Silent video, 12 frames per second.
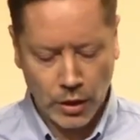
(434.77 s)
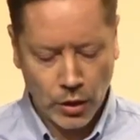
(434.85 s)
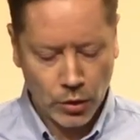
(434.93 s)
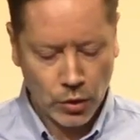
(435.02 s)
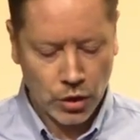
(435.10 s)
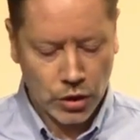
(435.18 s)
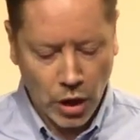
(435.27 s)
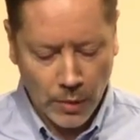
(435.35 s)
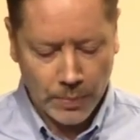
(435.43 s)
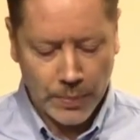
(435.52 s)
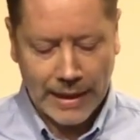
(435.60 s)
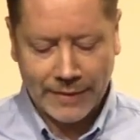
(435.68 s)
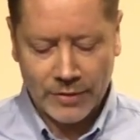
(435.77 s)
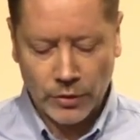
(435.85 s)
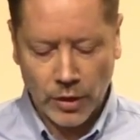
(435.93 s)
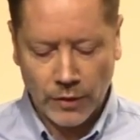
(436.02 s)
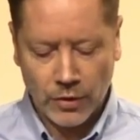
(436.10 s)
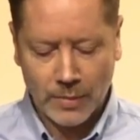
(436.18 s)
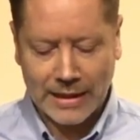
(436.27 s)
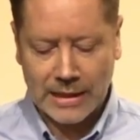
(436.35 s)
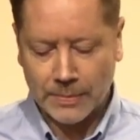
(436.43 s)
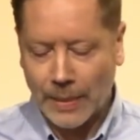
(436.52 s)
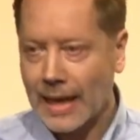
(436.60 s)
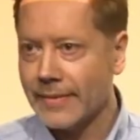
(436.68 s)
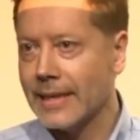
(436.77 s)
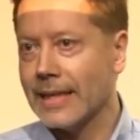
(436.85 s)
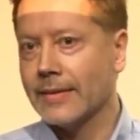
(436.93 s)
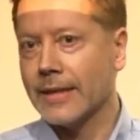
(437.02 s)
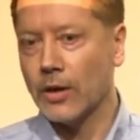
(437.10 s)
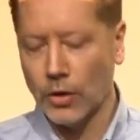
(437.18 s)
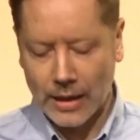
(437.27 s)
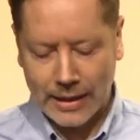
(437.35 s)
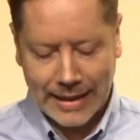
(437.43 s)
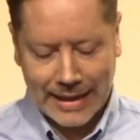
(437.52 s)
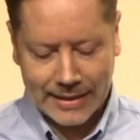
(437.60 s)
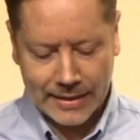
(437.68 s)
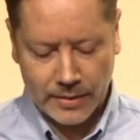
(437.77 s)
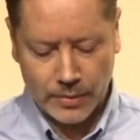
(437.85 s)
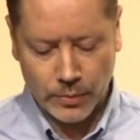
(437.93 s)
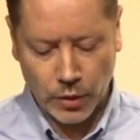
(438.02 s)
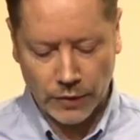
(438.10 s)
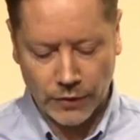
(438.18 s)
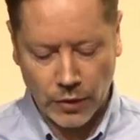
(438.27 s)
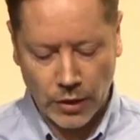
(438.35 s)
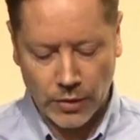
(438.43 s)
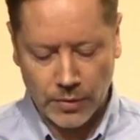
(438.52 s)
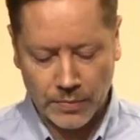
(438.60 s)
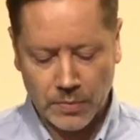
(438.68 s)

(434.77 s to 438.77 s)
to stop Equinor from expanding their oil and gas portfolio.